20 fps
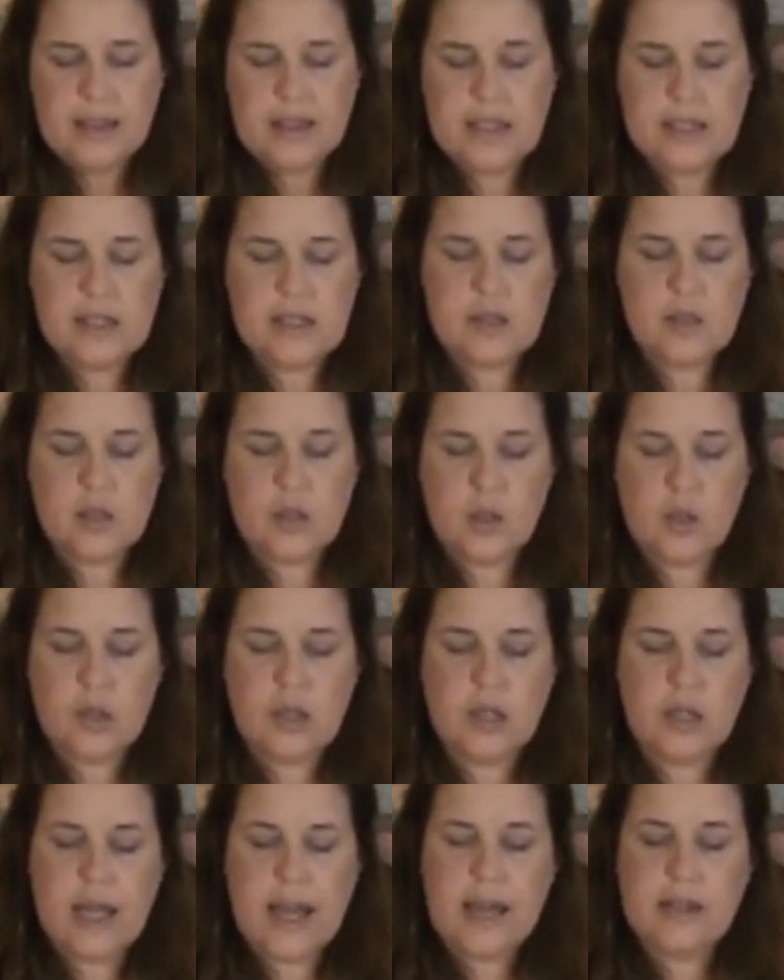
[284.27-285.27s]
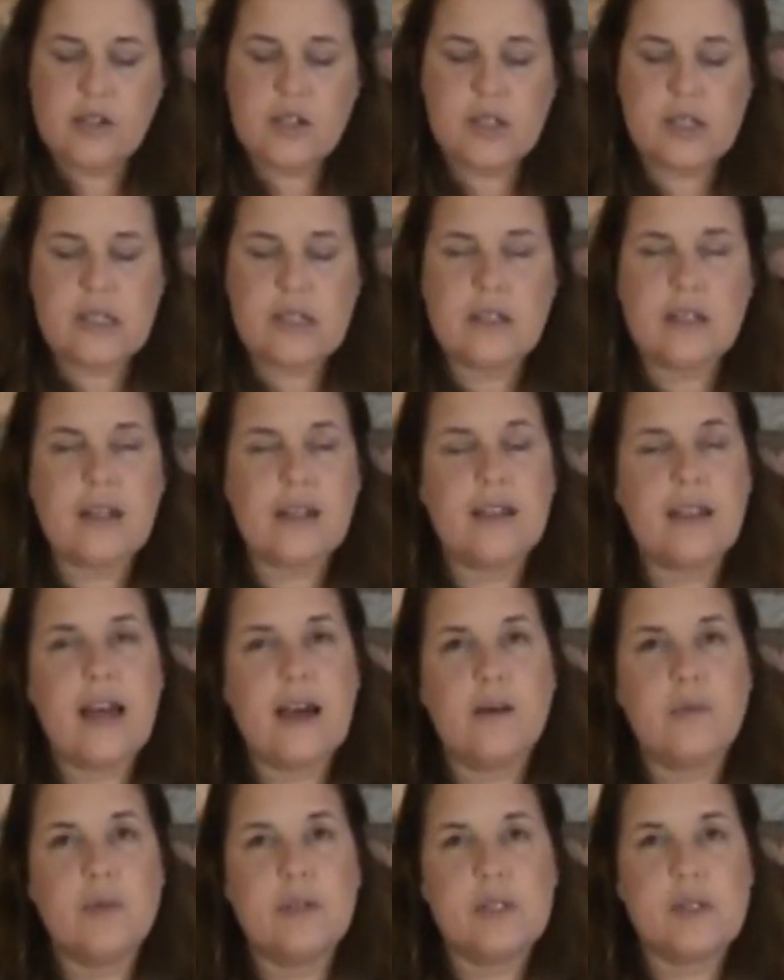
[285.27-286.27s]
This is Laurel Anderson, and
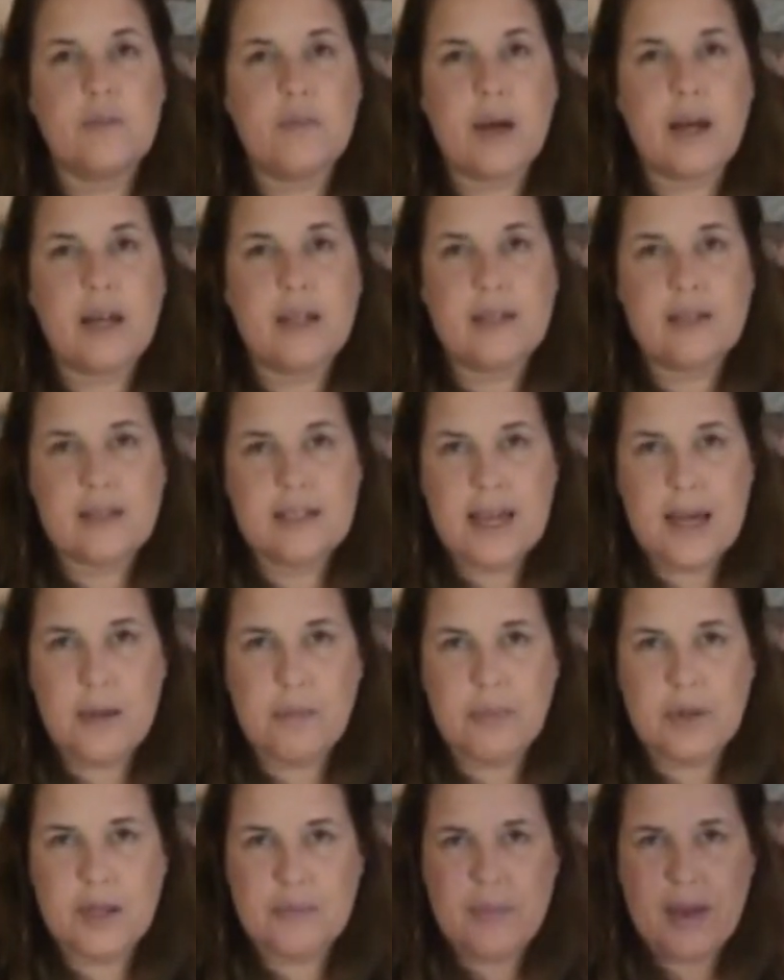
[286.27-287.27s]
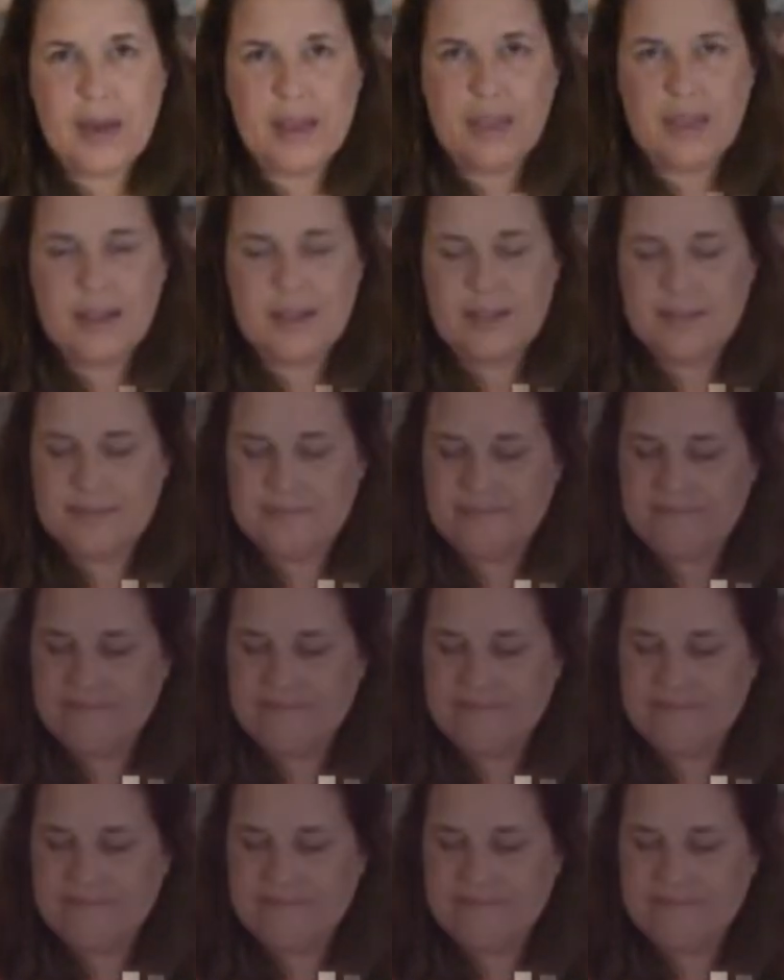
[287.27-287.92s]
that was my template method.